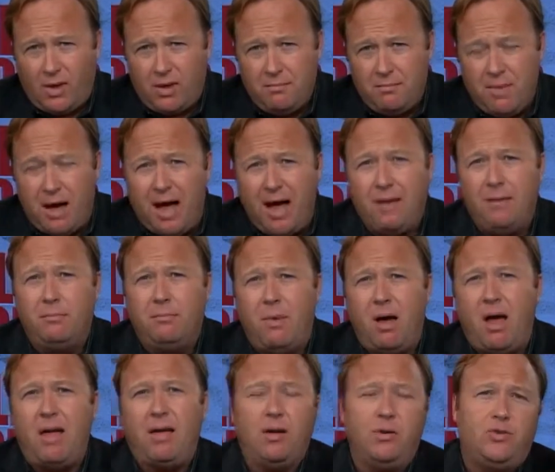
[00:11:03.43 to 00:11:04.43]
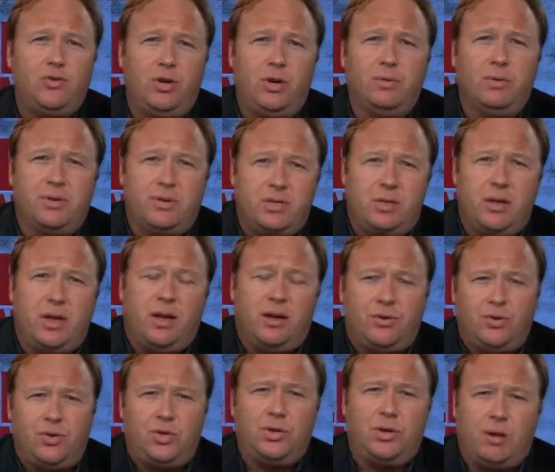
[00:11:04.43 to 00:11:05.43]
my issue is
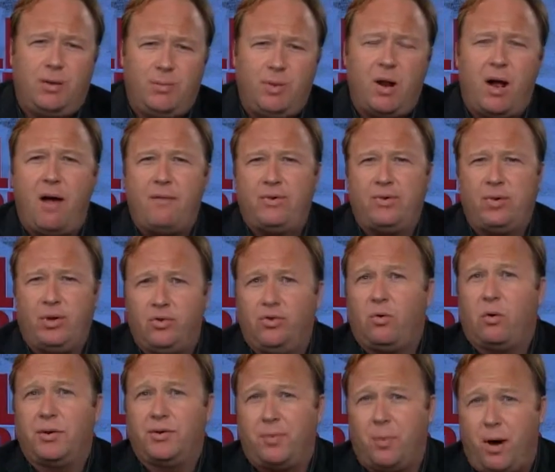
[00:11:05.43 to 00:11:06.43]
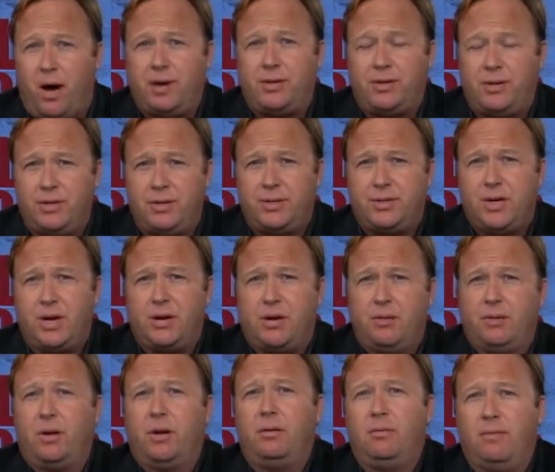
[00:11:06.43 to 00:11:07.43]
this. I mean, obviously, George Washington said
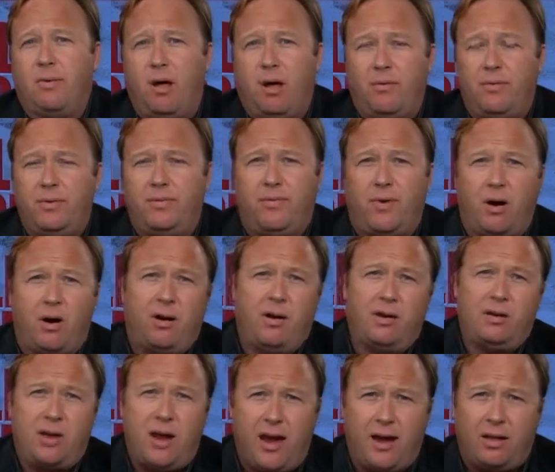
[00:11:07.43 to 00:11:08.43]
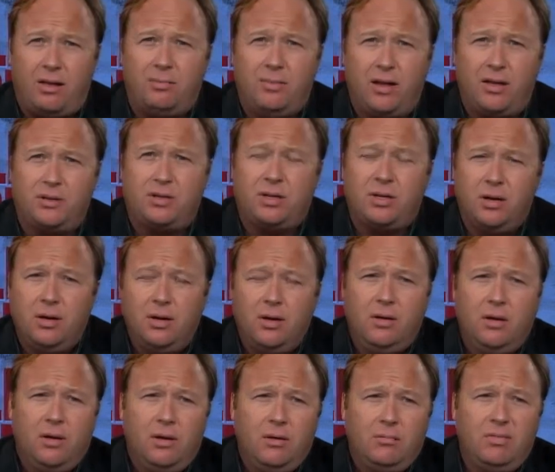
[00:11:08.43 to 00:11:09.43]
don't get involved in foreign entanglements.
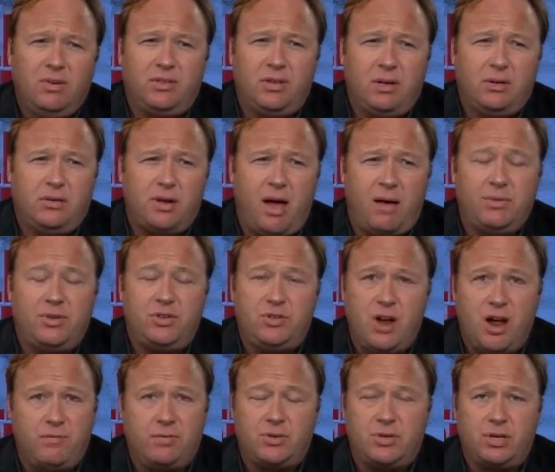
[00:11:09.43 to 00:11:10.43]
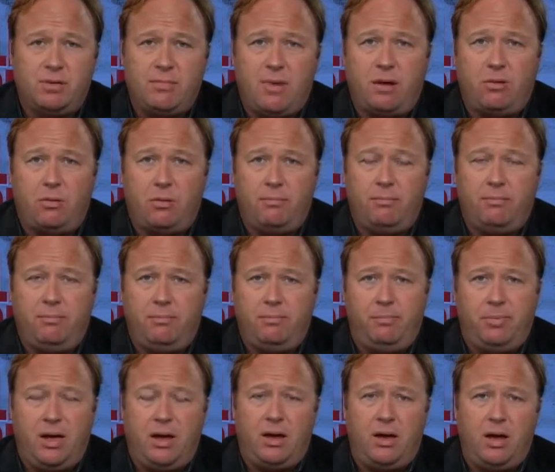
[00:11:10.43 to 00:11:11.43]
But then Thomas Jefferson, my
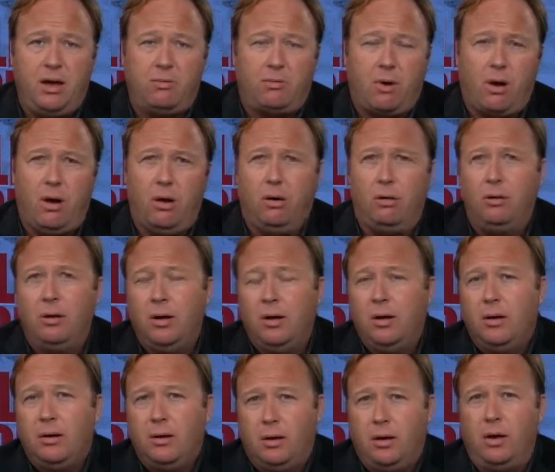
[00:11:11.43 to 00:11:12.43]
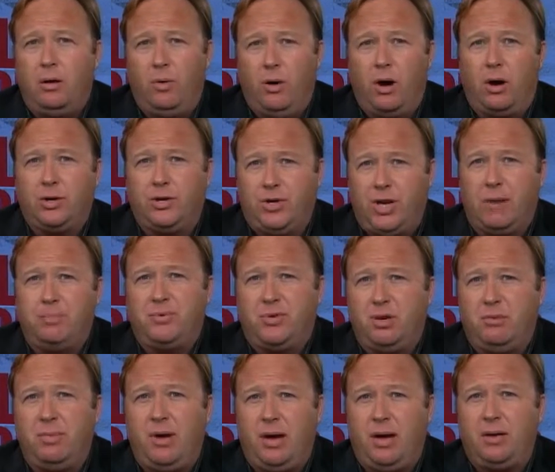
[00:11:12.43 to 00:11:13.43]
big hero, you know, when our
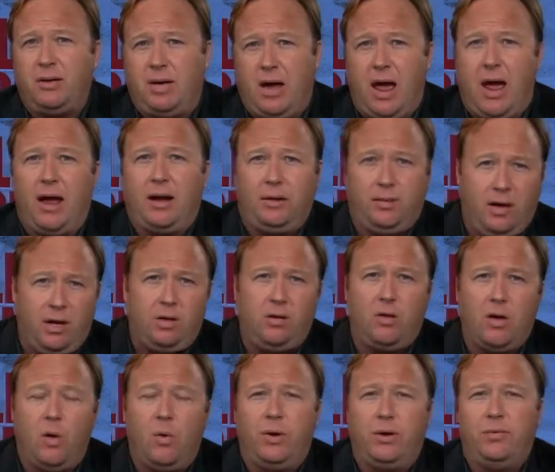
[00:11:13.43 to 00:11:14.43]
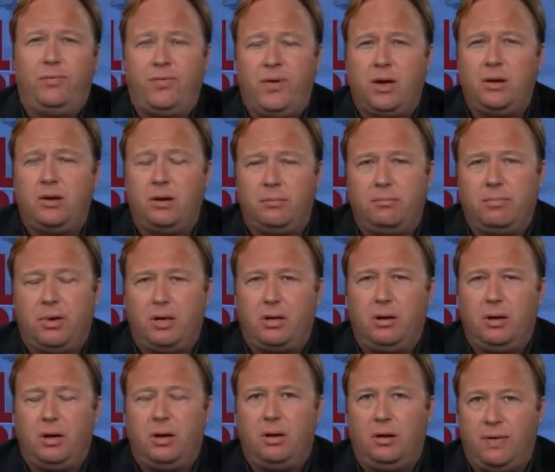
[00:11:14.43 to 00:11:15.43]
ships are being attacked, then you go and defend them. But
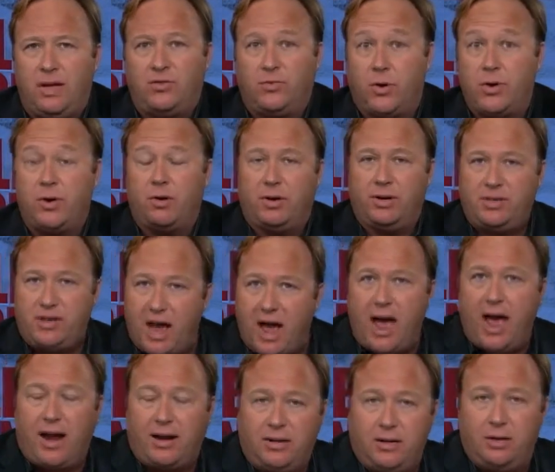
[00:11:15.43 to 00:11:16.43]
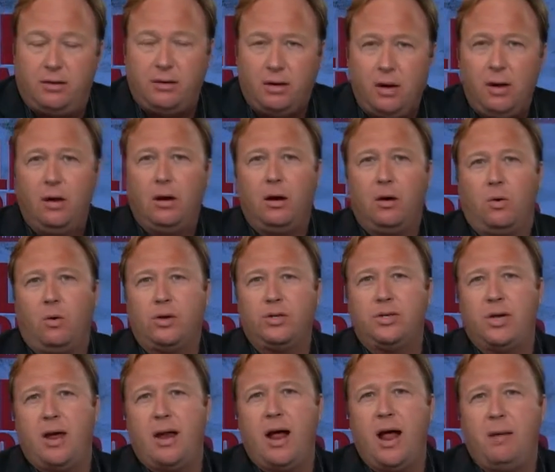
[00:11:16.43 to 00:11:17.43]
that's when you're attacked. And, of
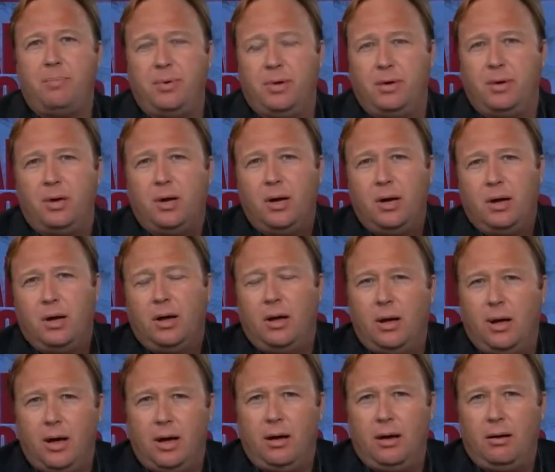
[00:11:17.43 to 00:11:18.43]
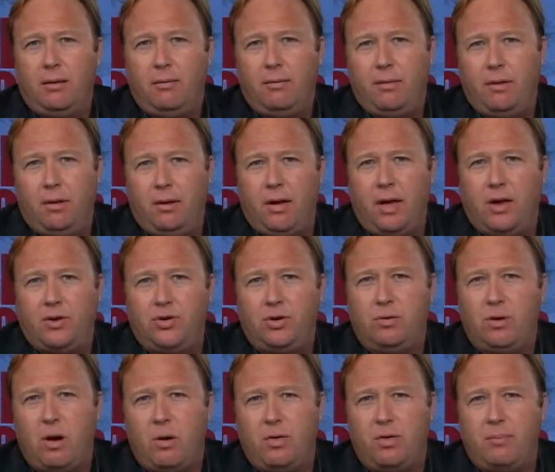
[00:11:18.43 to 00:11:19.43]
course, that happened, as
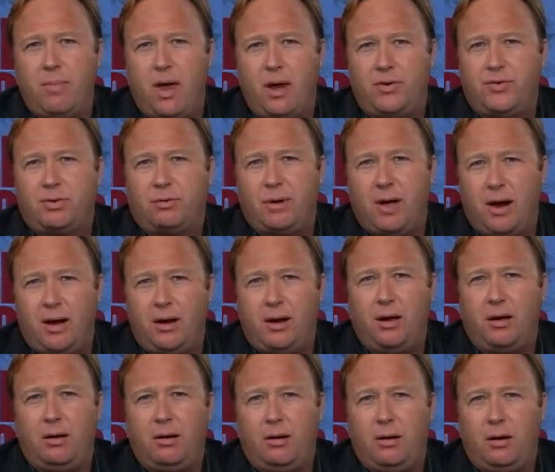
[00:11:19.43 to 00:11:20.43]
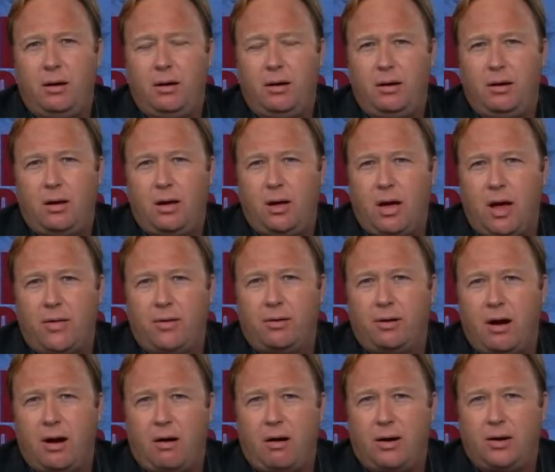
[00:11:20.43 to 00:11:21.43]
you know, in the Mediterranean and
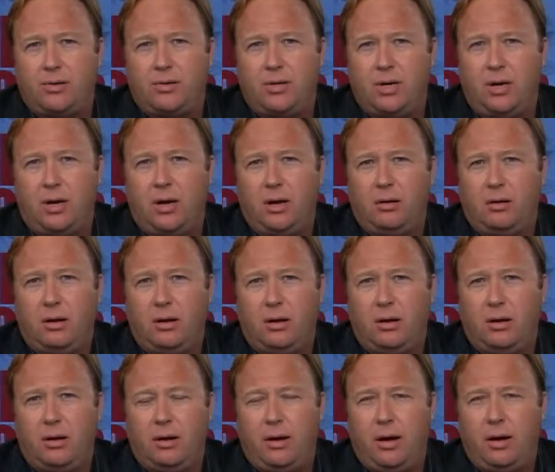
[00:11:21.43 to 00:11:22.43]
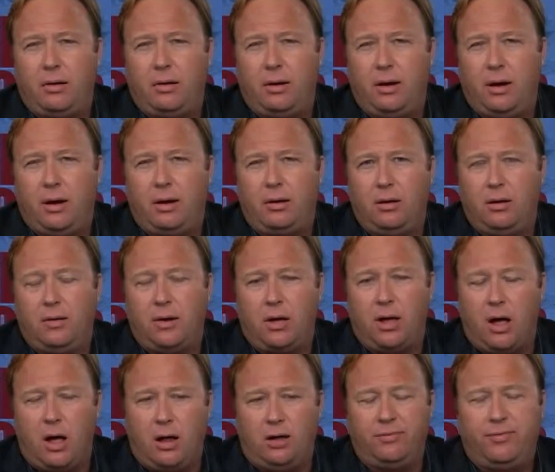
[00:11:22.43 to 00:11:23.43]
other areas dealing and in the
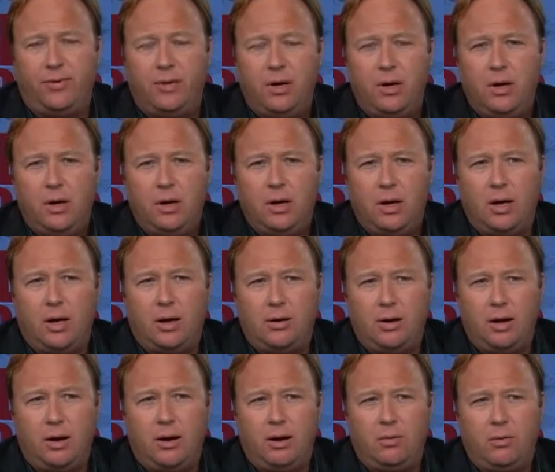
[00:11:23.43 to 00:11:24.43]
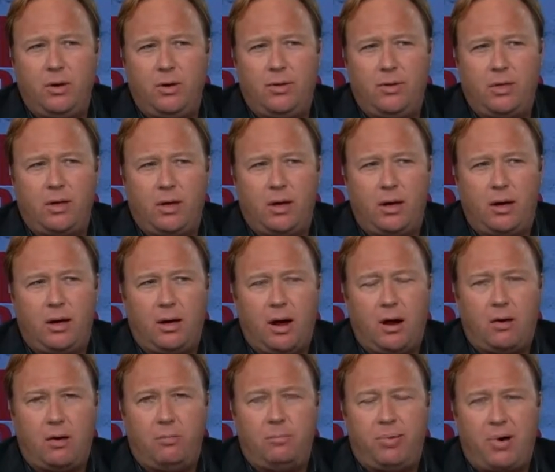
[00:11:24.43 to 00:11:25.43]
Gulf dealing with
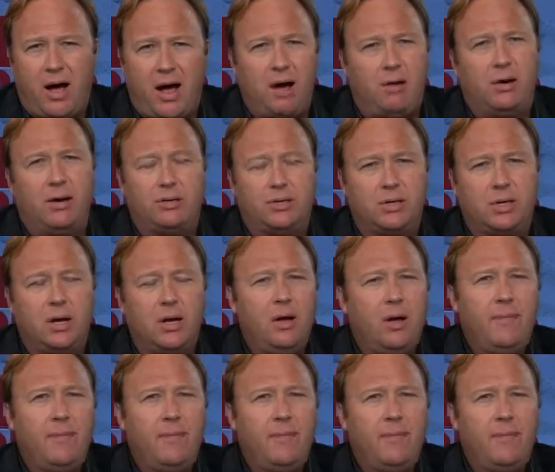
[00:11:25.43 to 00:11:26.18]
Arab pirates.